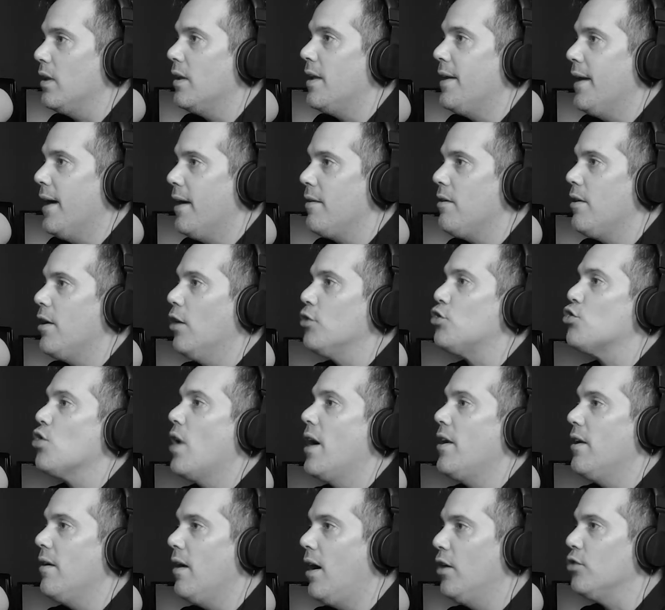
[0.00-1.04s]

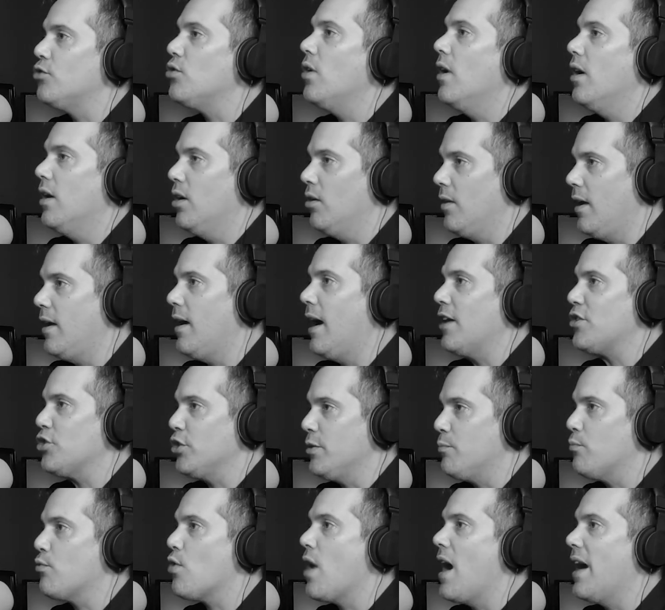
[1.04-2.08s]
I'll actually
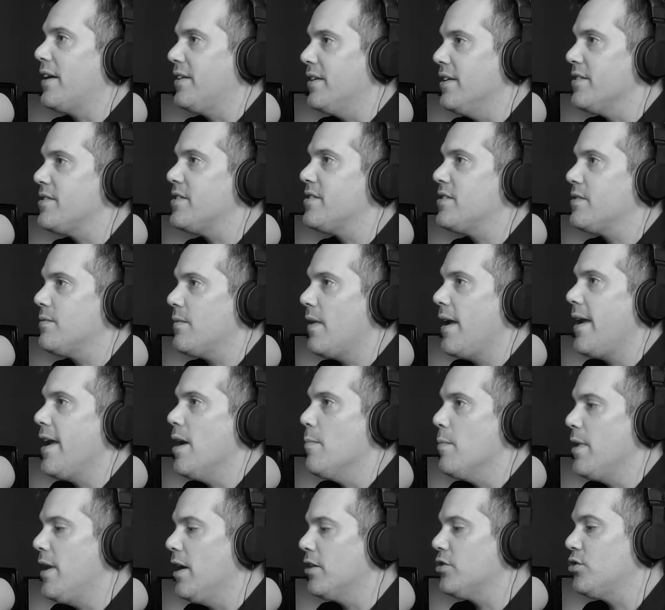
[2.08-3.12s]
practice
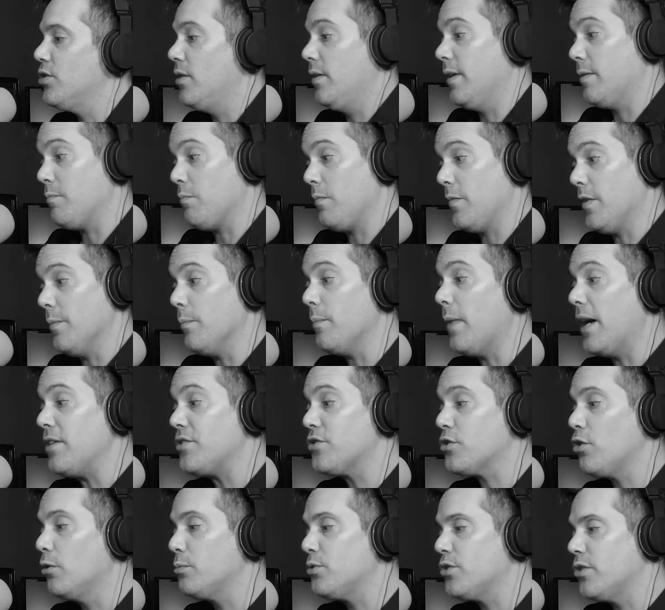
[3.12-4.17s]
ambidextrous. Like my
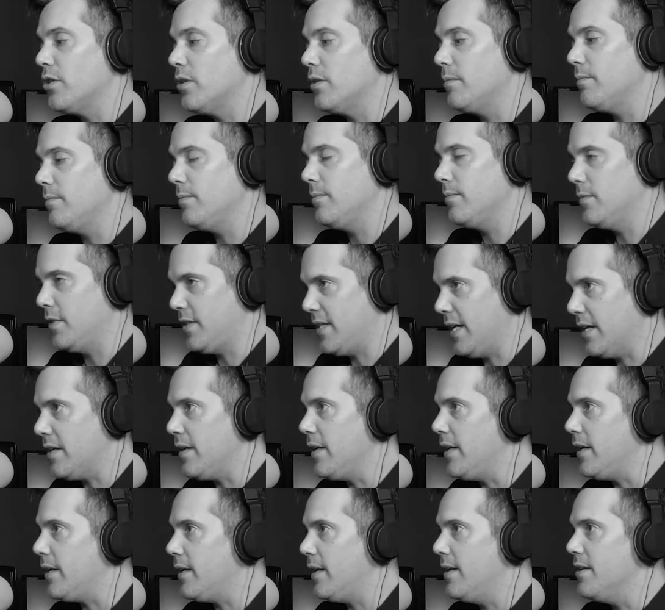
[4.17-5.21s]
sculpture
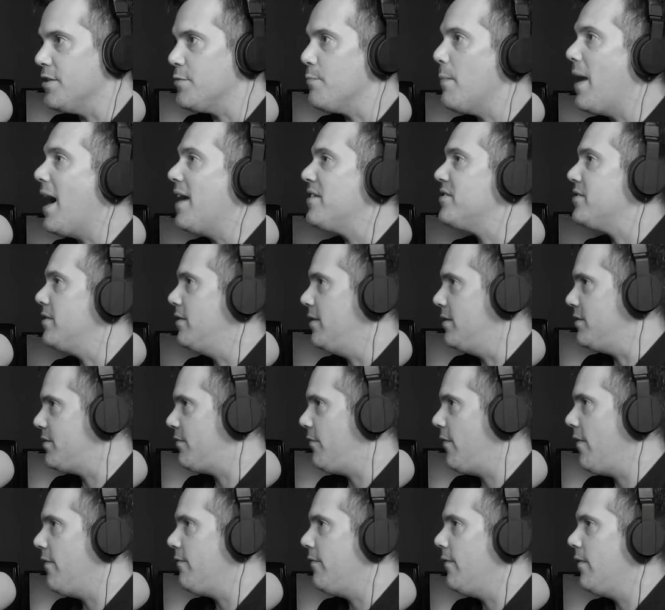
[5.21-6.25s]
technique
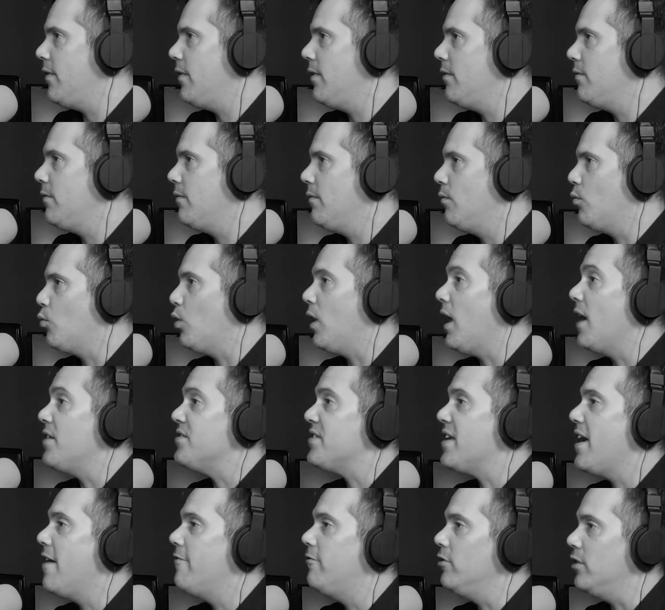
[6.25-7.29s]
relies
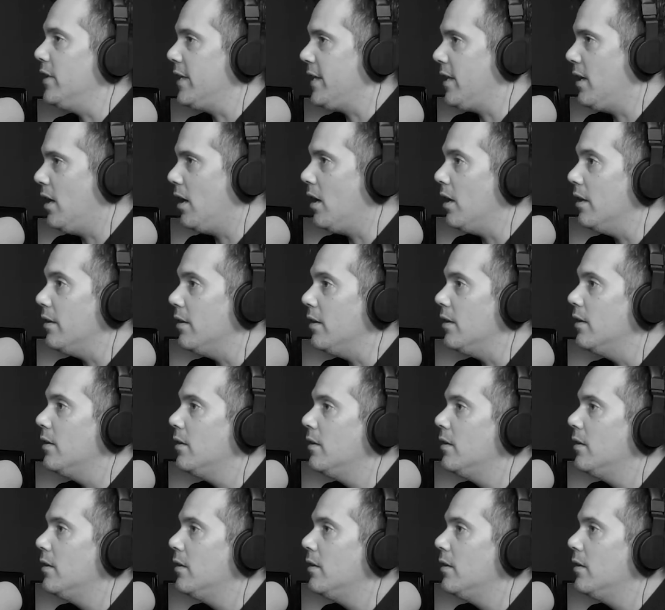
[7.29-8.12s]
heavily on